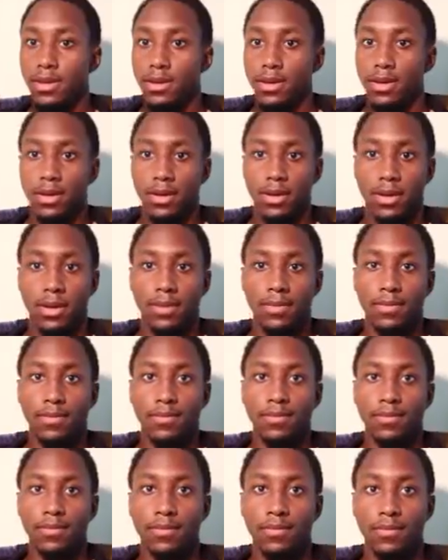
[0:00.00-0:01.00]
Um,
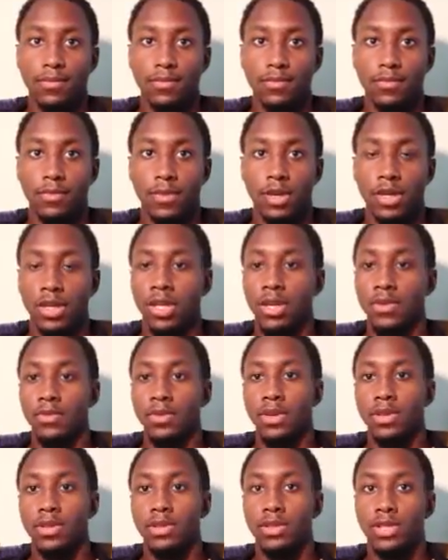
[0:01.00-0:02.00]
but then
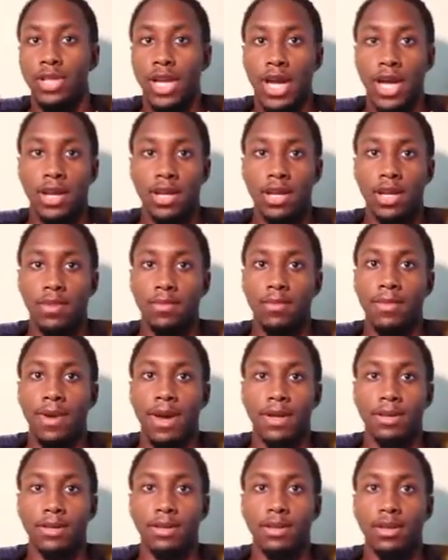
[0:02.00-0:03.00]
we chatted up
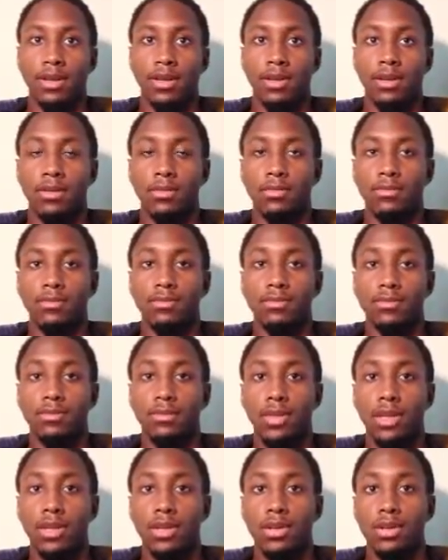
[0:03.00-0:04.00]
about the um,
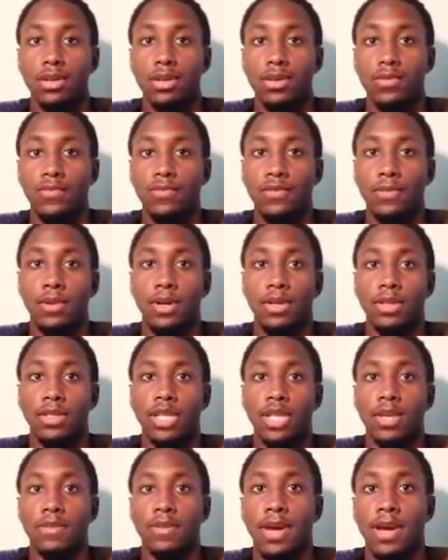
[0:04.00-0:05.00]
football
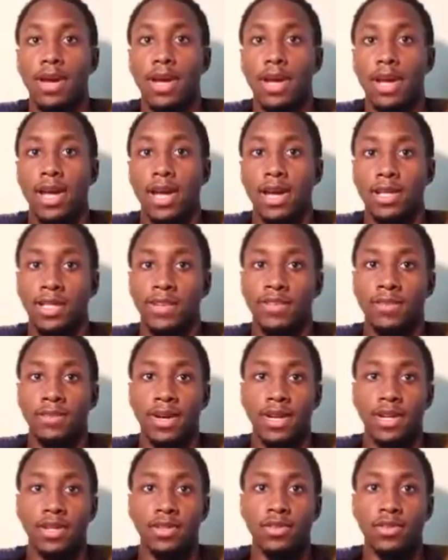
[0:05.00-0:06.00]
team, how how's
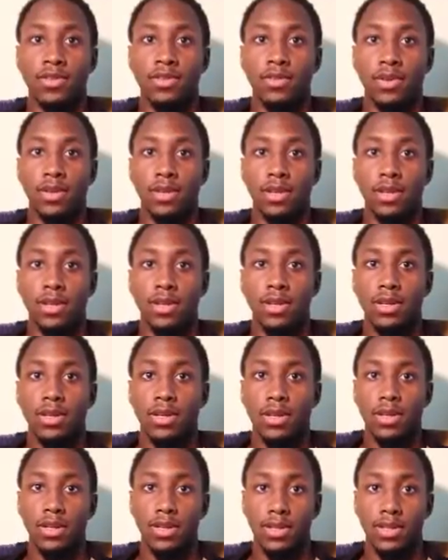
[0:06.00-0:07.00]
everybody doing, and
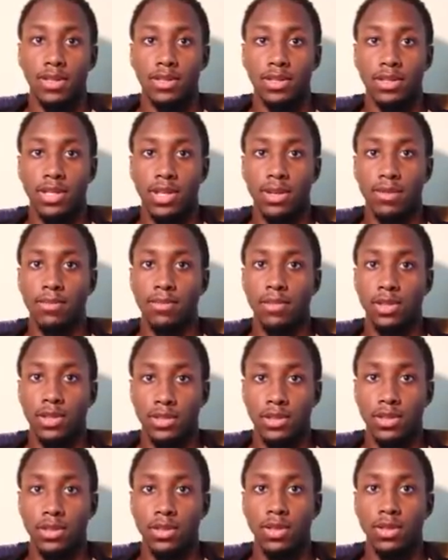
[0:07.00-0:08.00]
he thinks the team
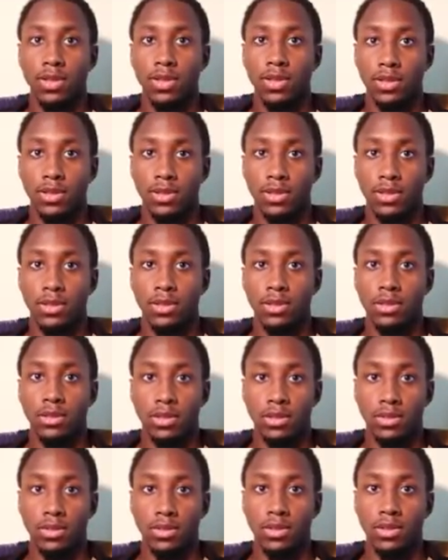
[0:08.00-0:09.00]
looks good and you
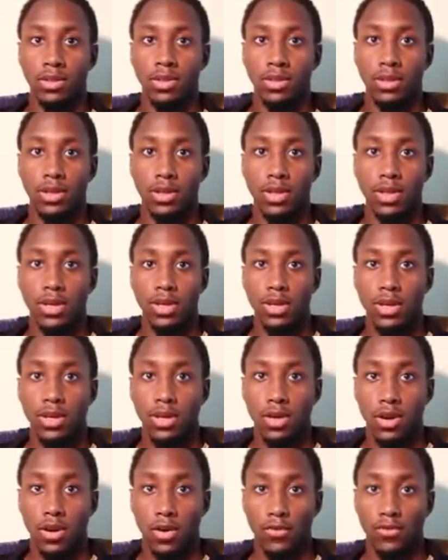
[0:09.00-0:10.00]
know should
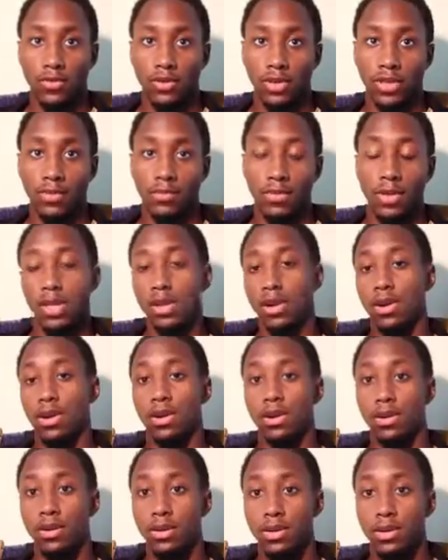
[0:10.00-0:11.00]
hopefully beat
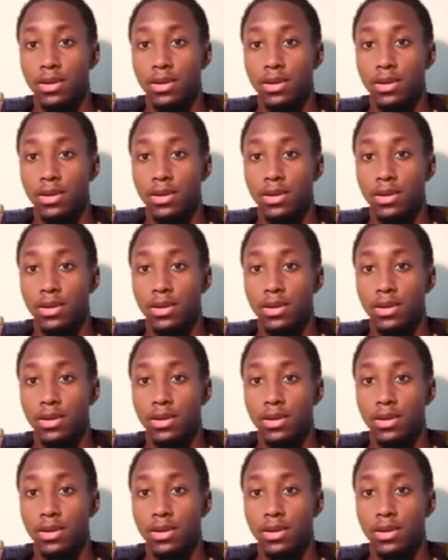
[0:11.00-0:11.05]
our